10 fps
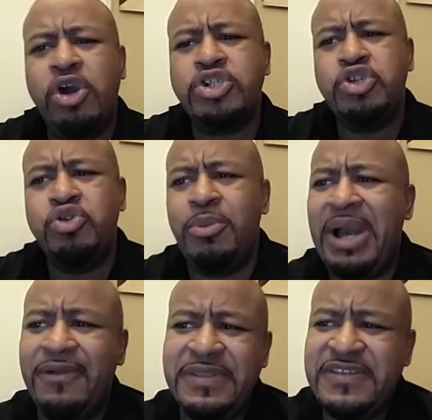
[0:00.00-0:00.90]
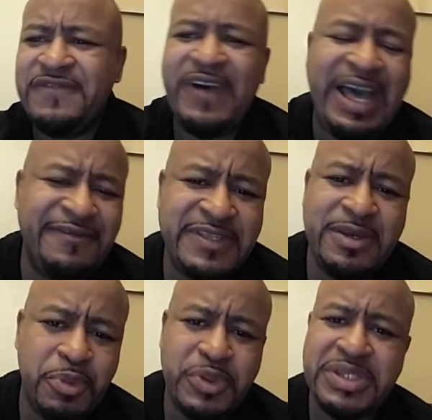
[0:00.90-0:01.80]
talk to you about these five
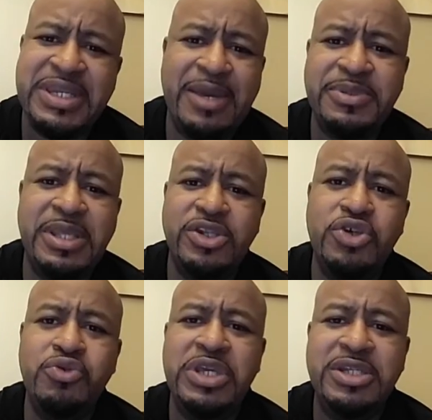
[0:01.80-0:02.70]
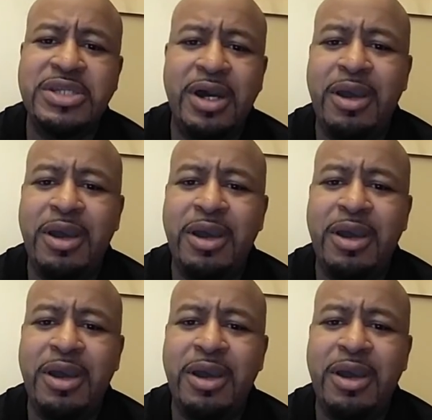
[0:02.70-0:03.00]
simple steps that you need to